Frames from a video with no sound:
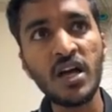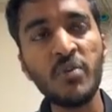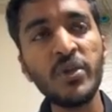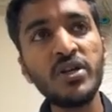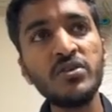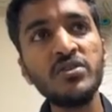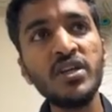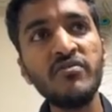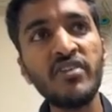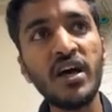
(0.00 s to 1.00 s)
Coming to
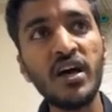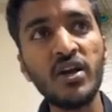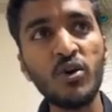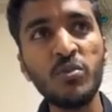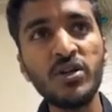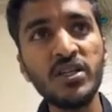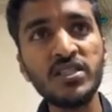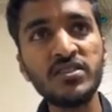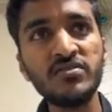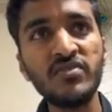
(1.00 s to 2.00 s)
the
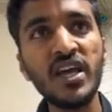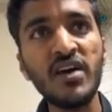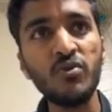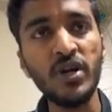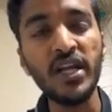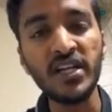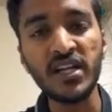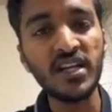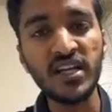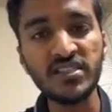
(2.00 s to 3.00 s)
robotics, we have only
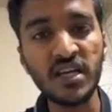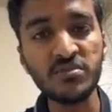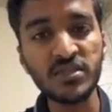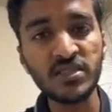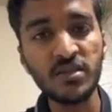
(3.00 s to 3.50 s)
internal exams,